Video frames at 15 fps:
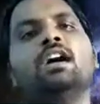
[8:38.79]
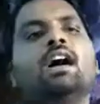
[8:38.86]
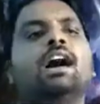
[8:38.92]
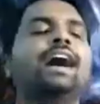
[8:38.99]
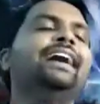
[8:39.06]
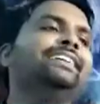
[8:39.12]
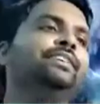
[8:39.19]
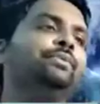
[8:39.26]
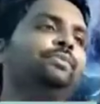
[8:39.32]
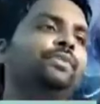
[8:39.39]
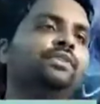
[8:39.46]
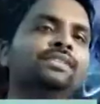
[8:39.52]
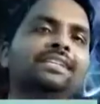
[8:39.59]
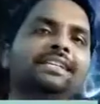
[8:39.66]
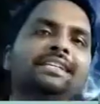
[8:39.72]
and
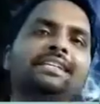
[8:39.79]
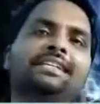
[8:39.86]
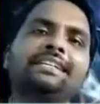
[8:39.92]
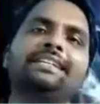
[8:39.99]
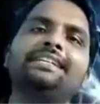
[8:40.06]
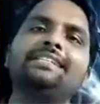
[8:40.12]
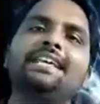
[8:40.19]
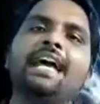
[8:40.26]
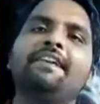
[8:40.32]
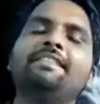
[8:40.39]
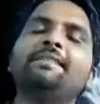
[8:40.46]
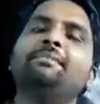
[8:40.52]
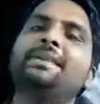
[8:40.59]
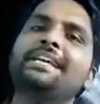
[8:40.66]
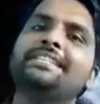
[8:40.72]
music it is
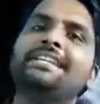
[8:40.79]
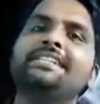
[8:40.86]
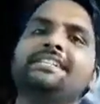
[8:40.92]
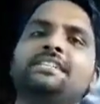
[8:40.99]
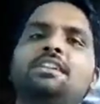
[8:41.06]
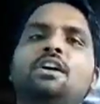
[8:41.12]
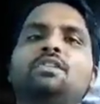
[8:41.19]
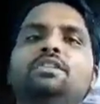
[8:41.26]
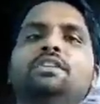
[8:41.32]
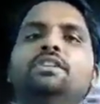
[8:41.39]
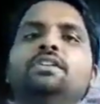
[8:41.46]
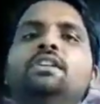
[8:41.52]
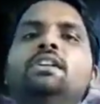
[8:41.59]
having pleasant sound.